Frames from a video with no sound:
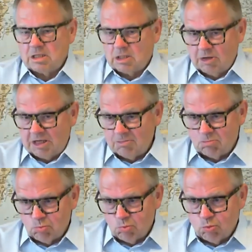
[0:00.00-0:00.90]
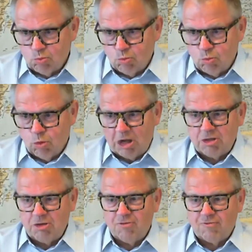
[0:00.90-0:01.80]
So in
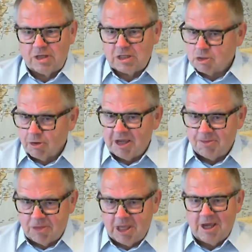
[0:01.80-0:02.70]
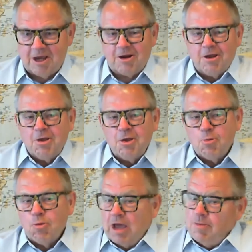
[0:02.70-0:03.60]
what you've described there,
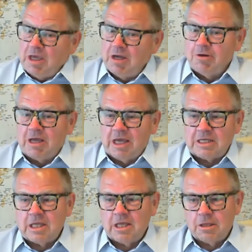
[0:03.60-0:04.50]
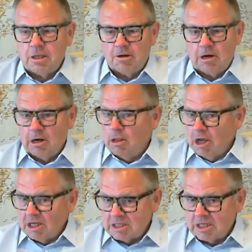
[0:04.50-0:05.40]
what I'm hearing is that there are a
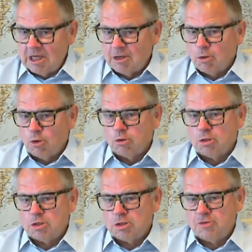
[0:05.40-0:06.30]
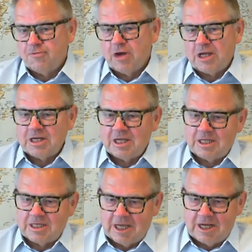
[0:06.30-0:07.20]
lot of stakeholders you've got to
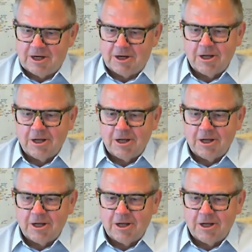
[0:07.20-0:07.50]
consider.